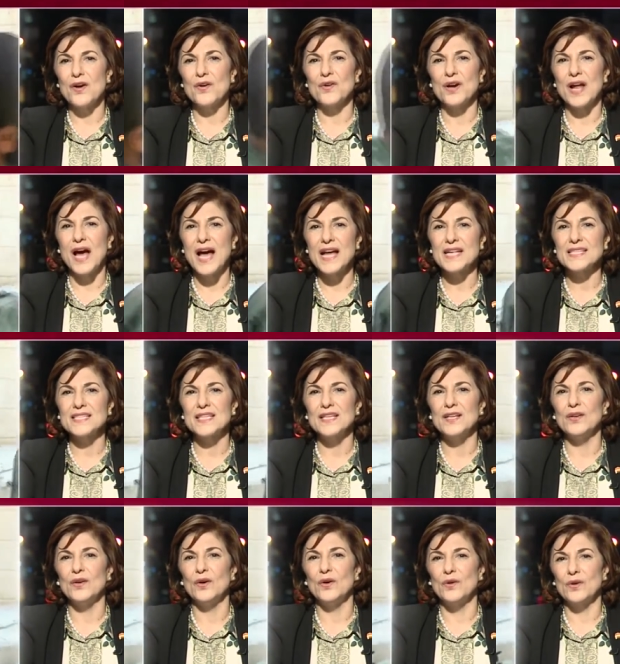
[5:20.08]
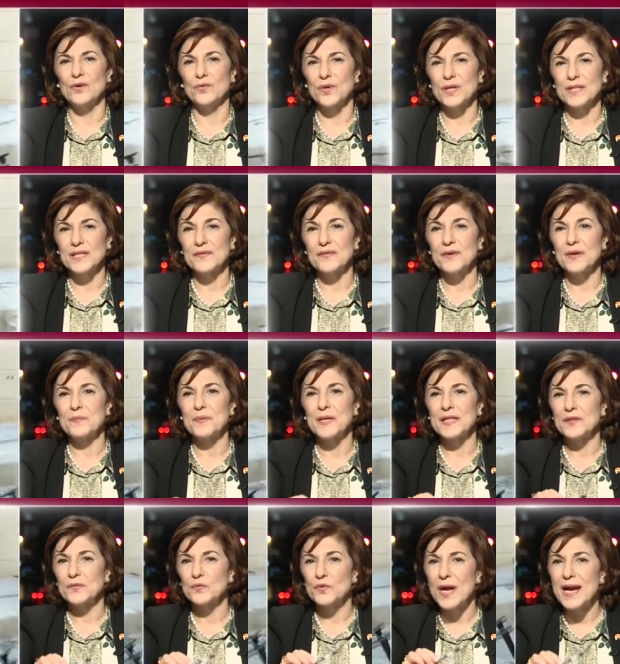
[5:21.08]
or ISIL or whatever.
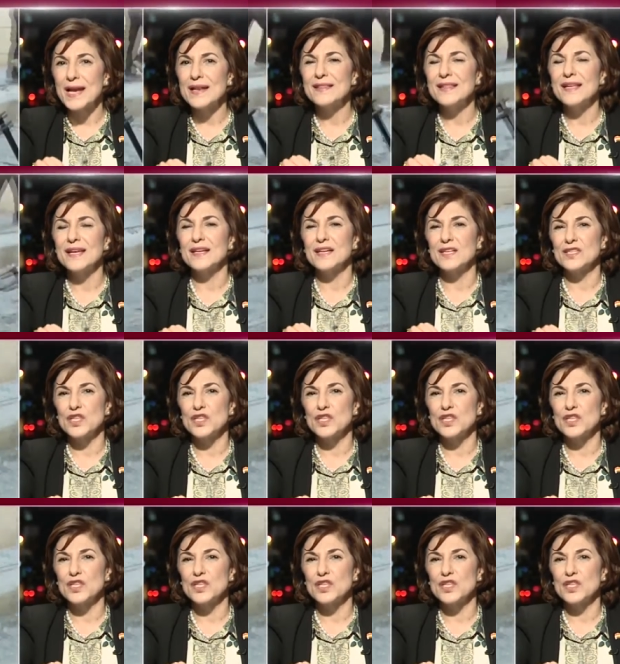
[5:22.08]
But one thing is